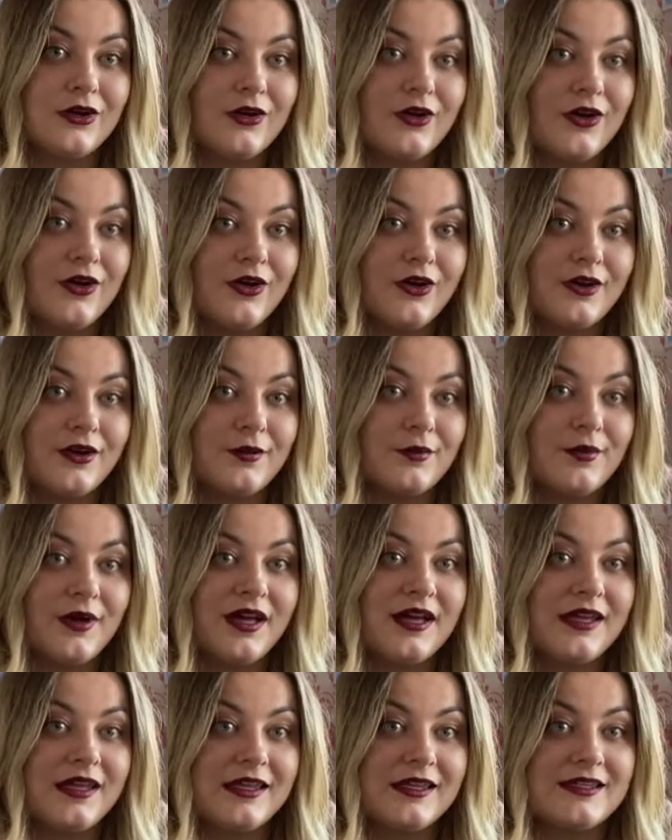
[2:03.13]
on
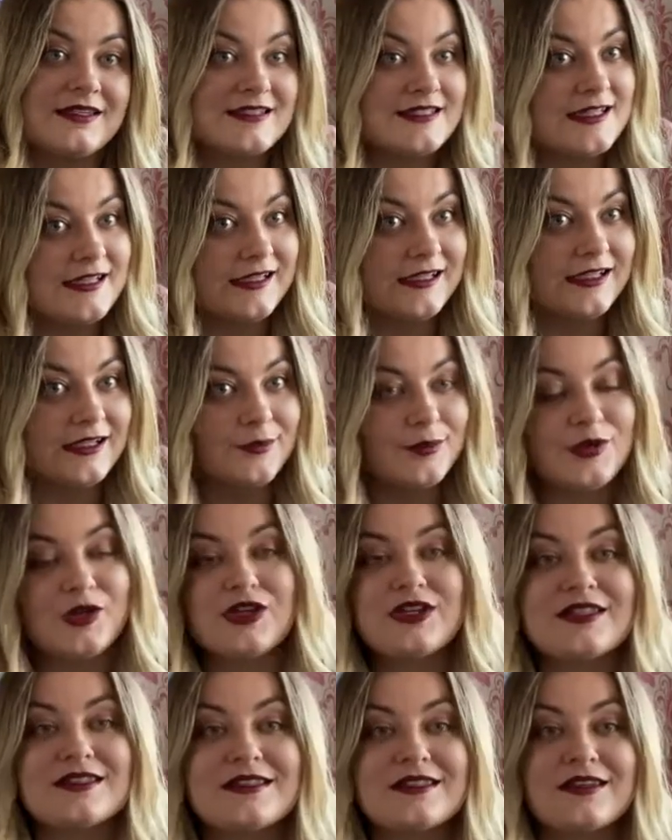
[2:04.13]
my concealer because
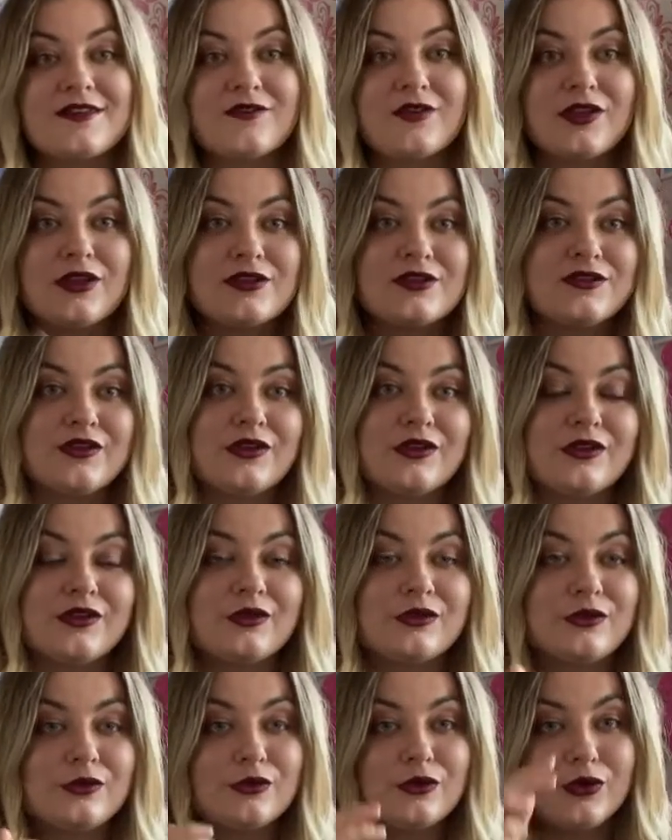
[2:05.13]
for those of you
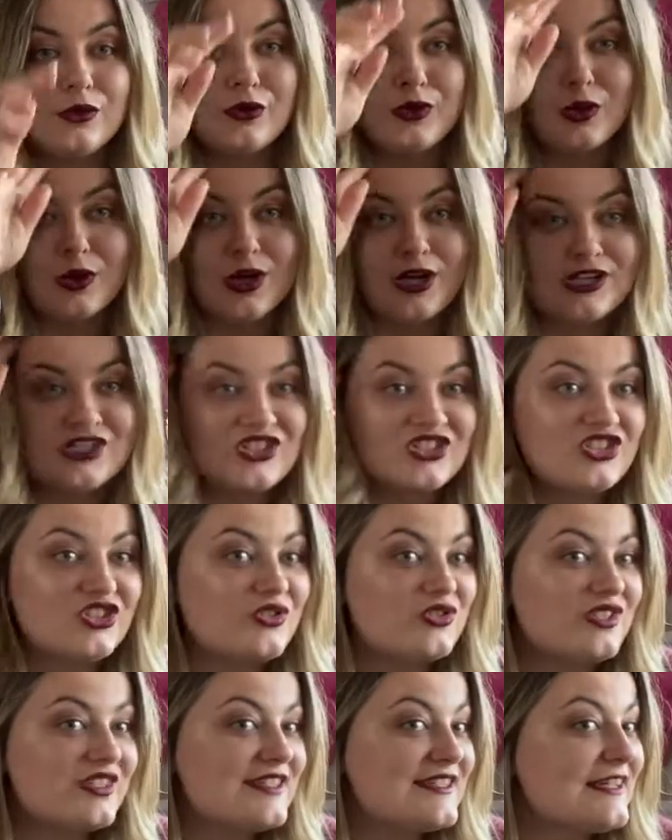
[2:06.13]
who don't know, I just use
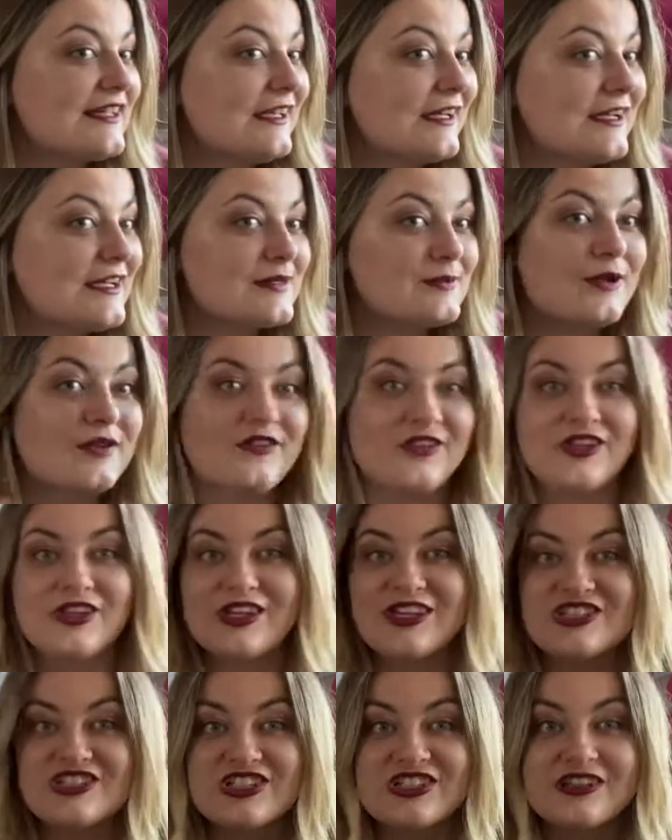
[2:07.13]
concealer as my
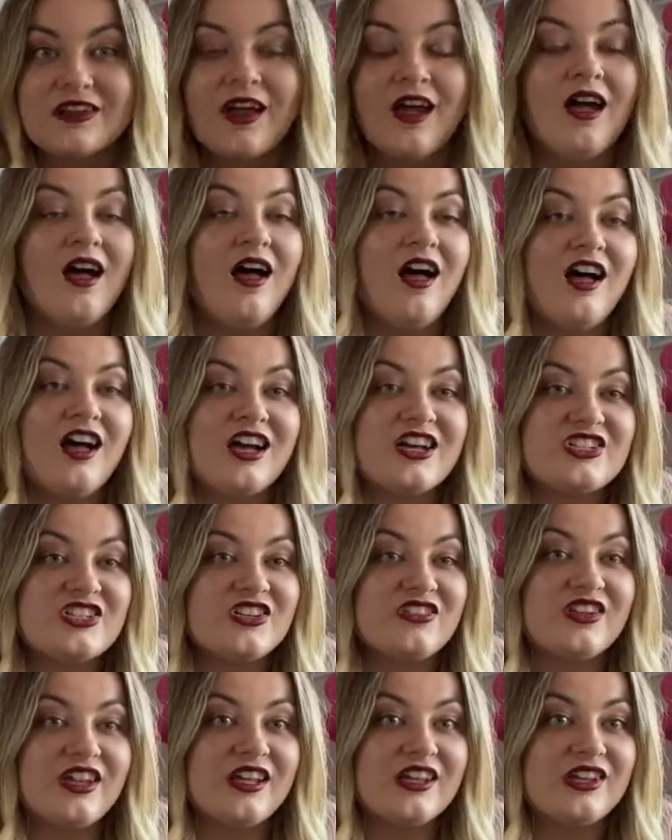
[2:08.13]
foundation. I don't
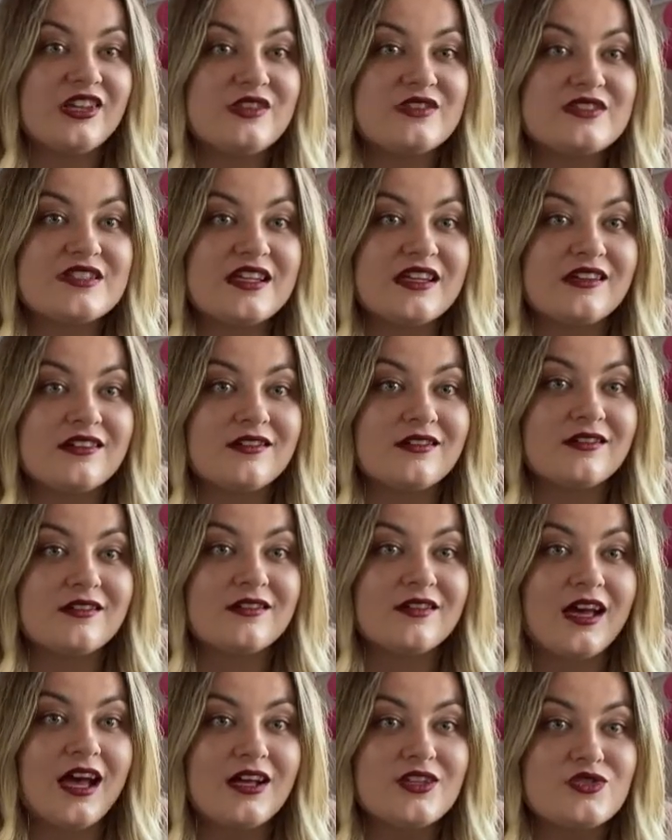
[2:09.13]
like using
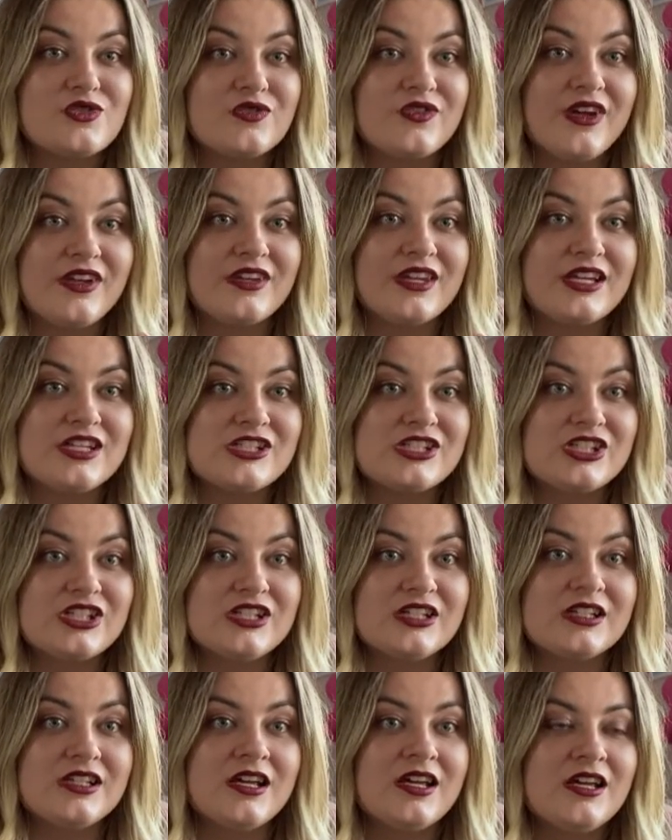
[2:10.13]
actual
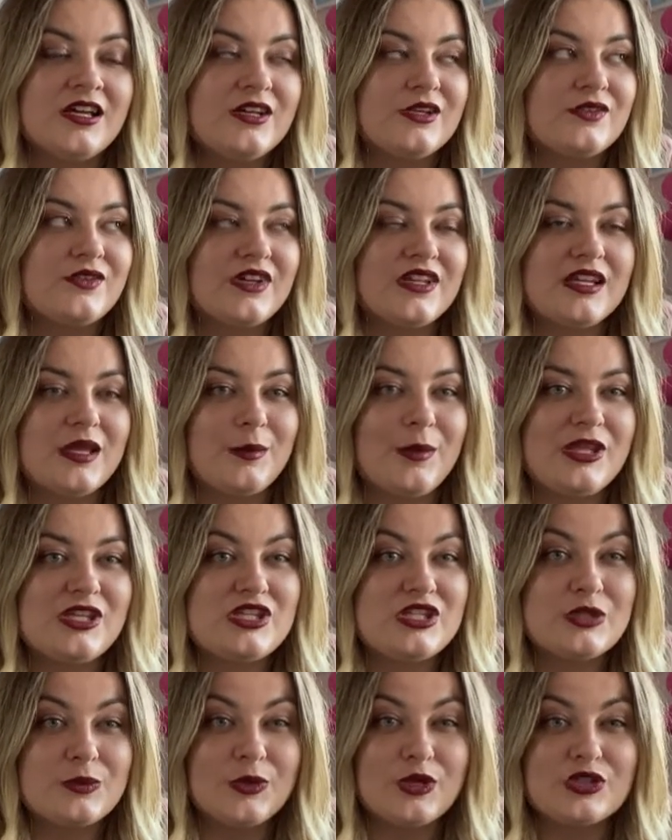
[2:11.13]
foundation. Find it a bit too
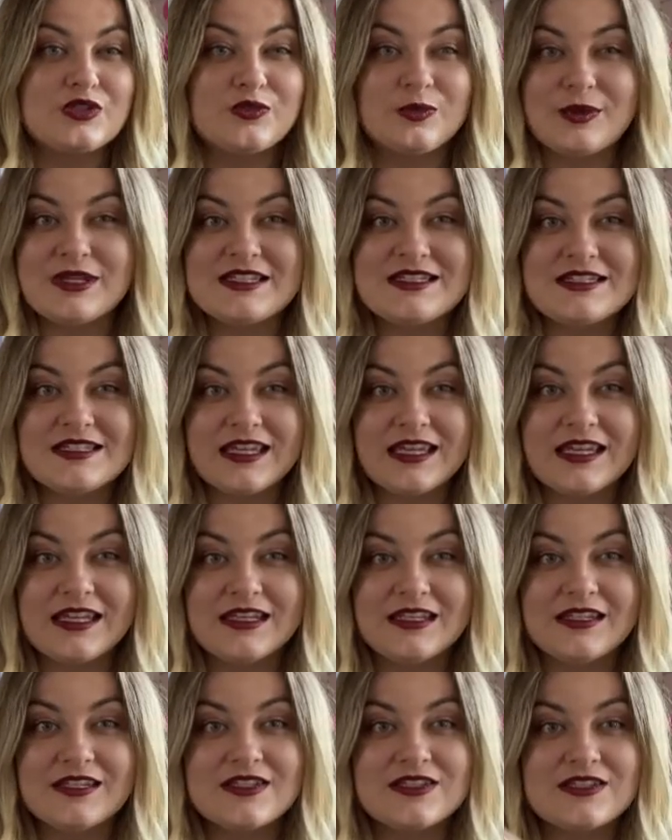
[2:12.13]
much for my skin,
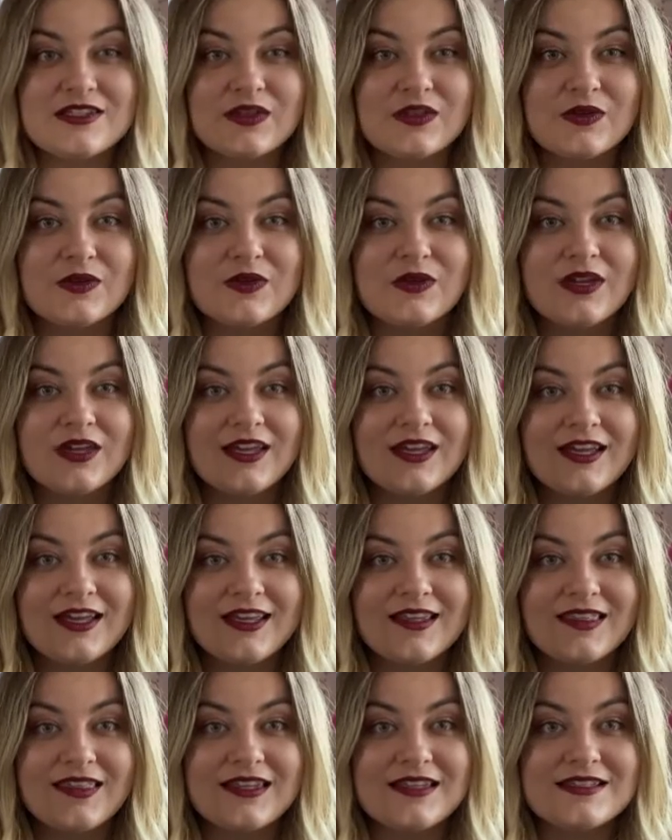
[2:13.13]
so
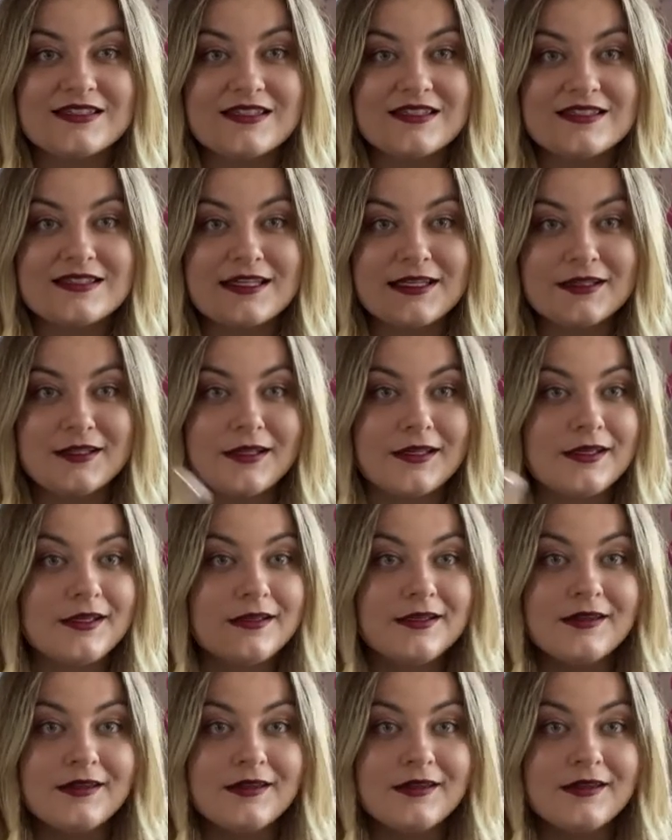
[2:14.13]
this concealer